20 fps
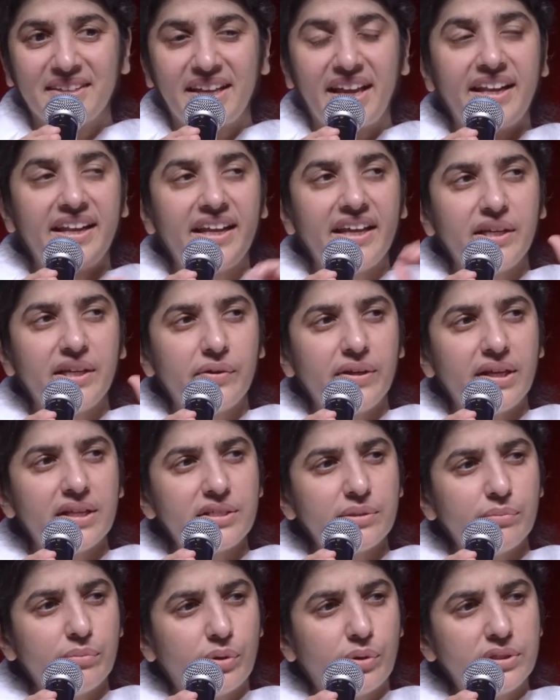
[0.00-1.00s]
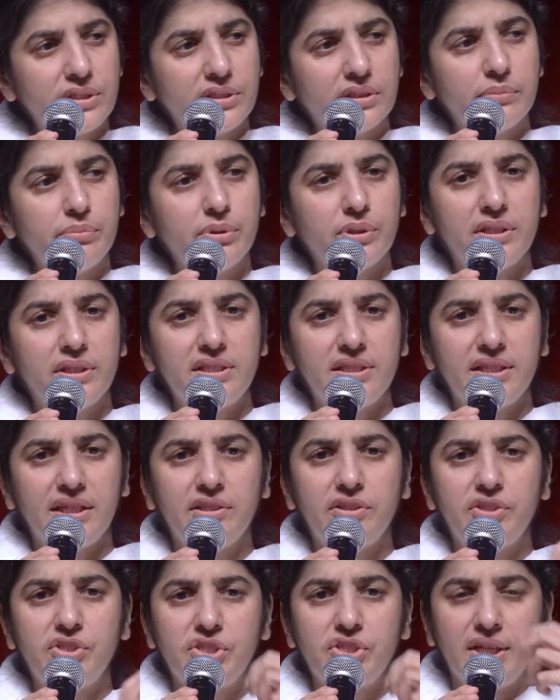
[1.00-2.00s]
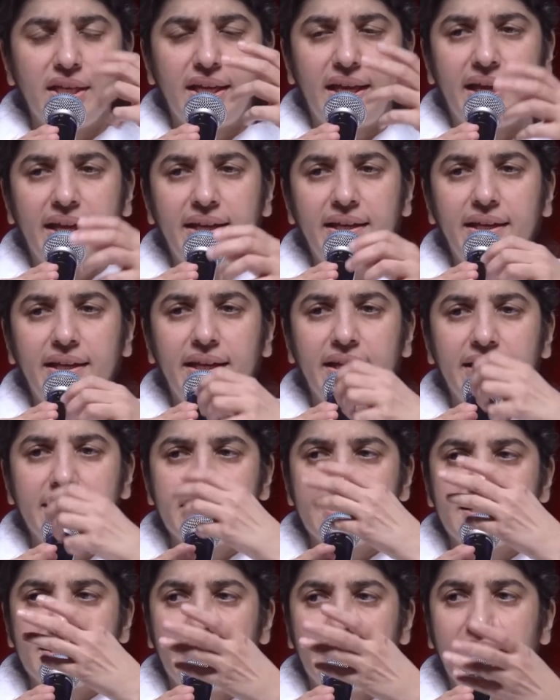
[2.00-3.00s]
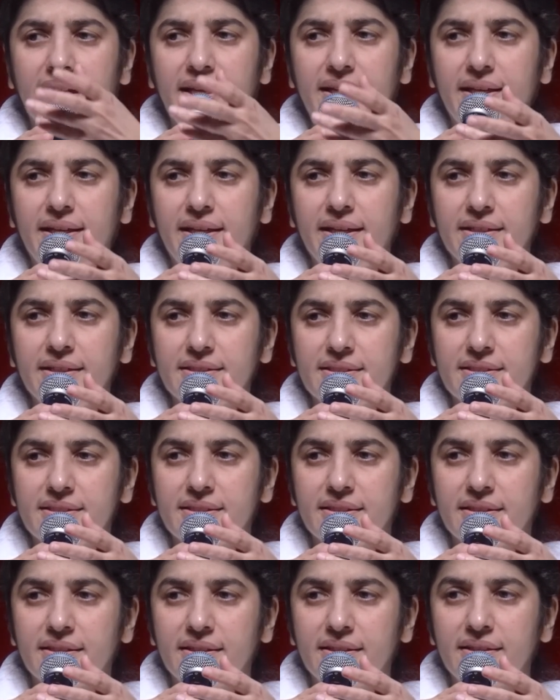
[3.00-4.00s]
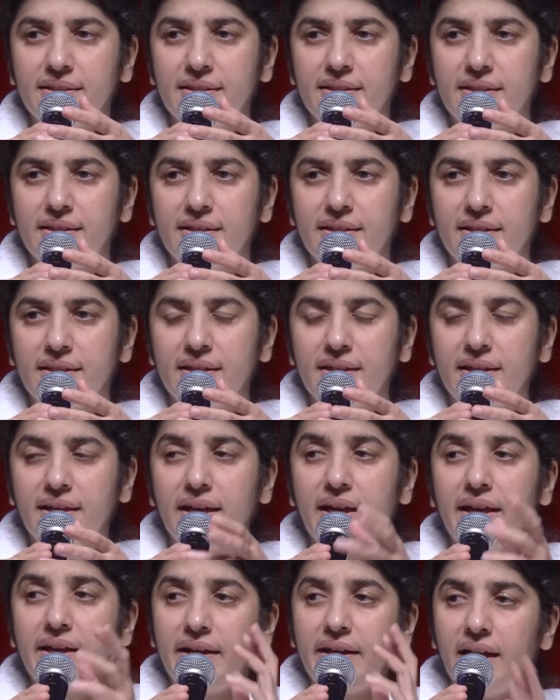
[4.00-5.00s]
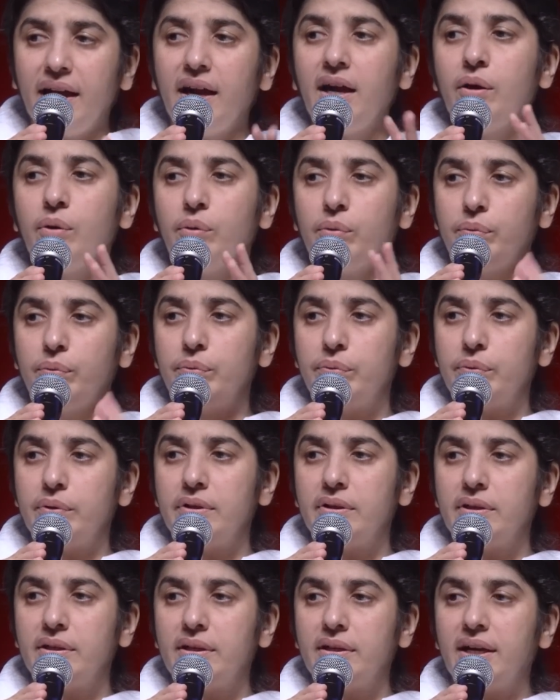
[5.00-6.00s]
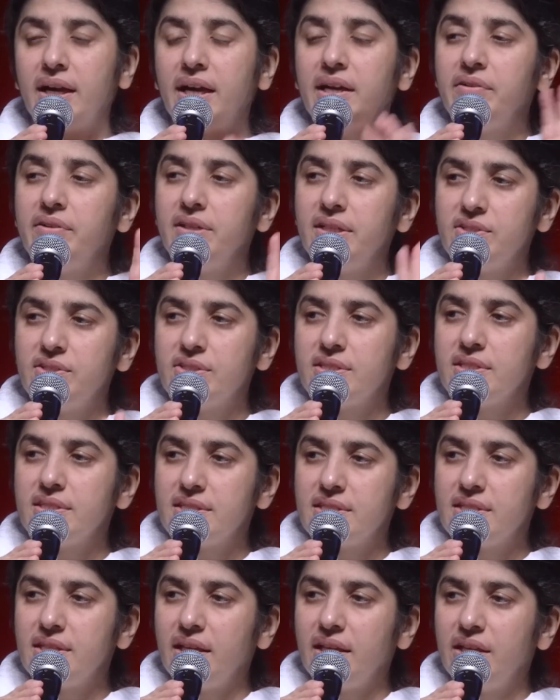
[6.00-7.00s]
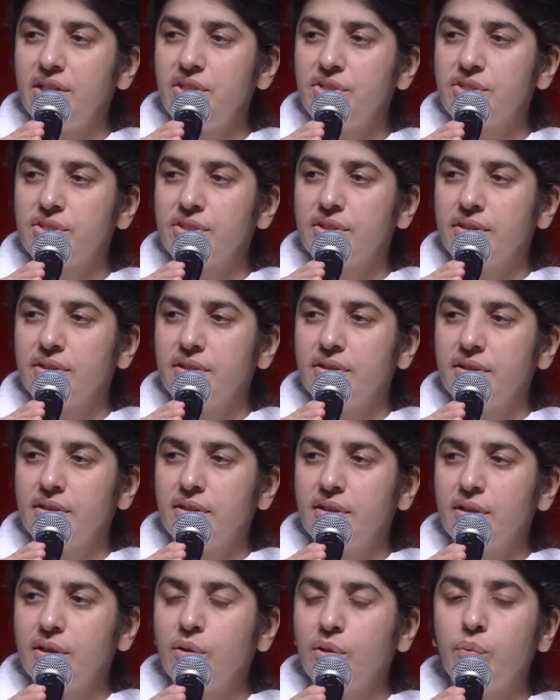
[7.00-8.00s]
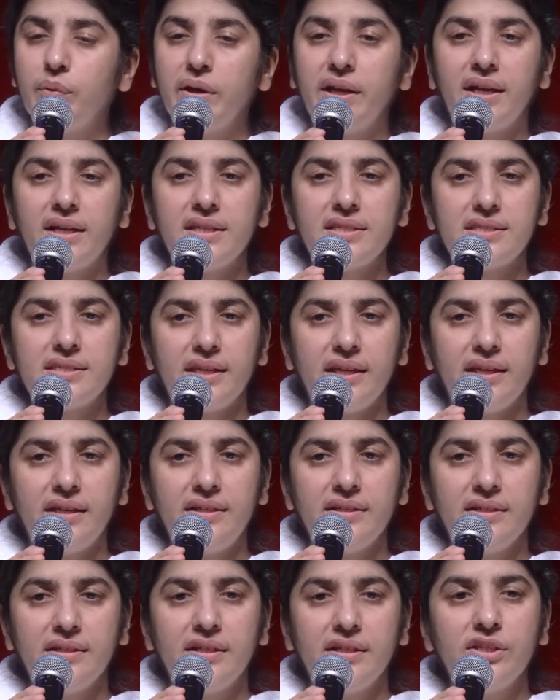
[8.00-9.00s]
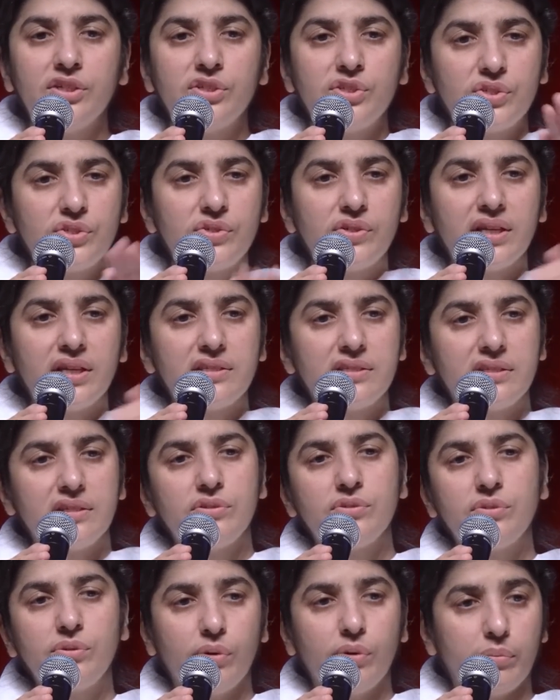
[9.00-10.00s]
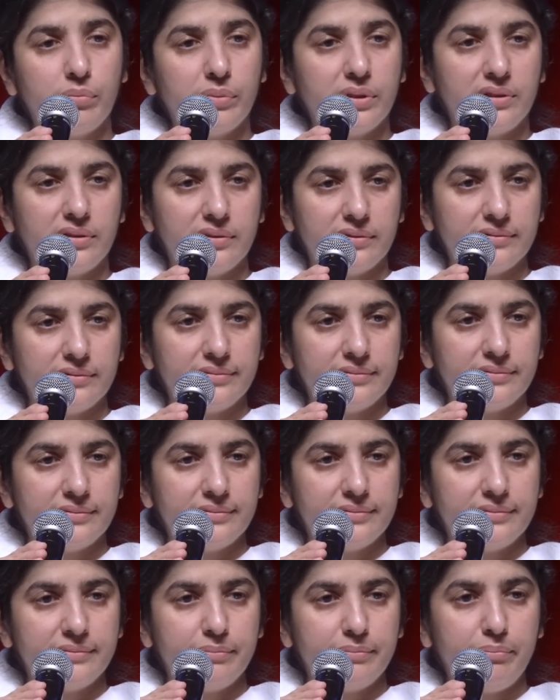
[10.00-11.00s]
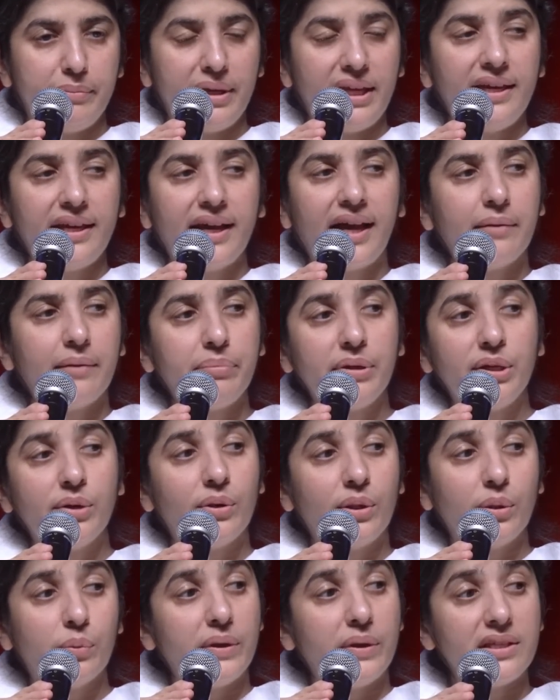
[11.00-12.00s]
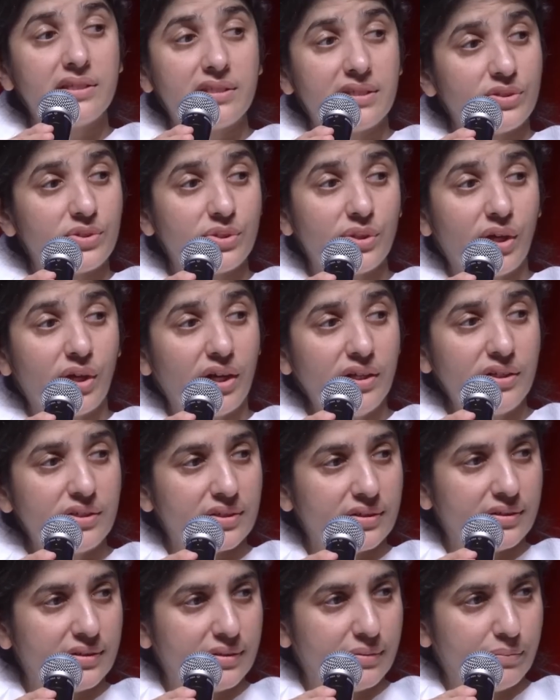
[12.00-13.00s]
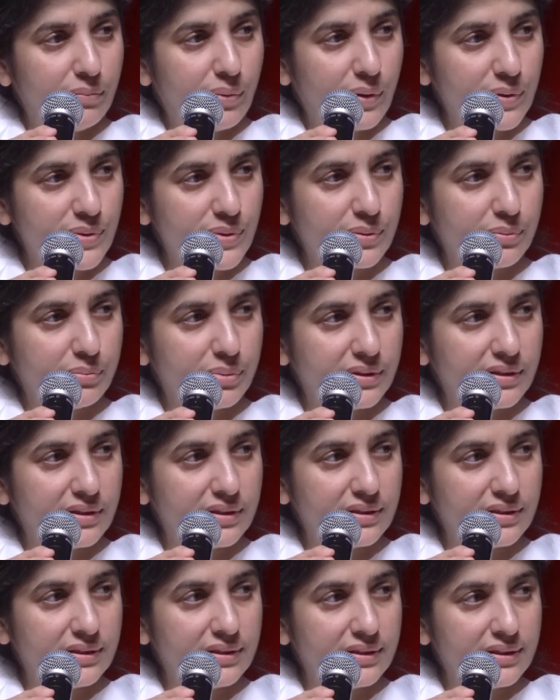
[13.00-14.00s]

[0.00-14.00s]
And I create a more turbulent energy, and next, and next. And now I reached a stage where I said, stress is normal. Being happy always is not possible.